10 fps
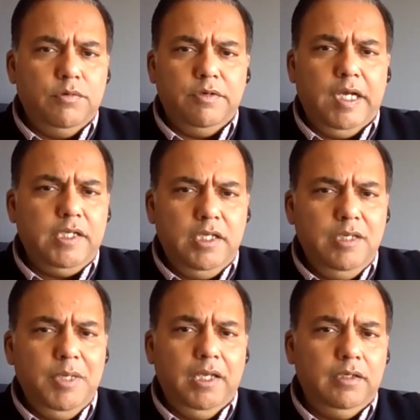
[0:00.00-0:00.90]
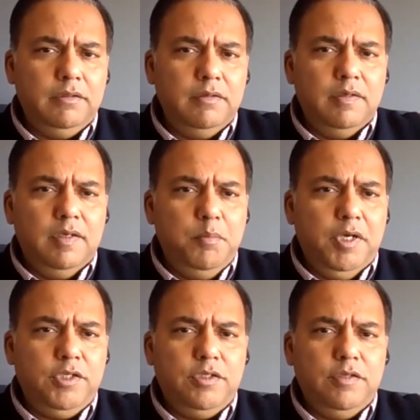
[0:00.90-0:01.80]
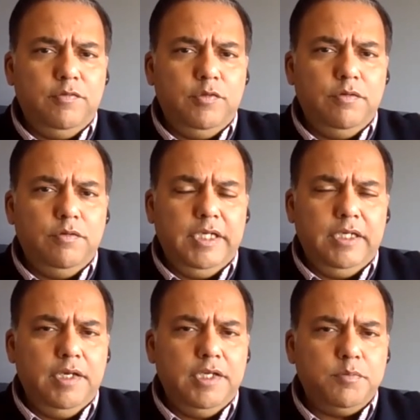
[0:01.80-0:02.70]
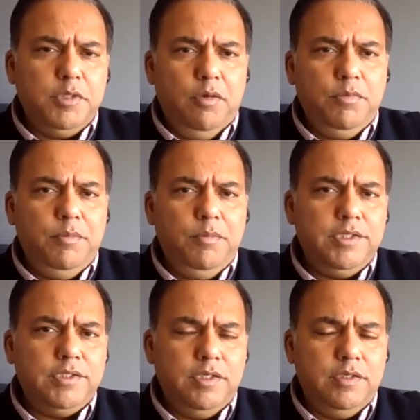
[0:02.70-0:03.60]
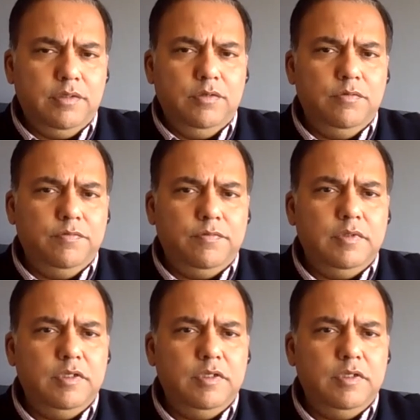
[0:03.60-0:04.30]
you're going to write an email but if your data has been compromised and you've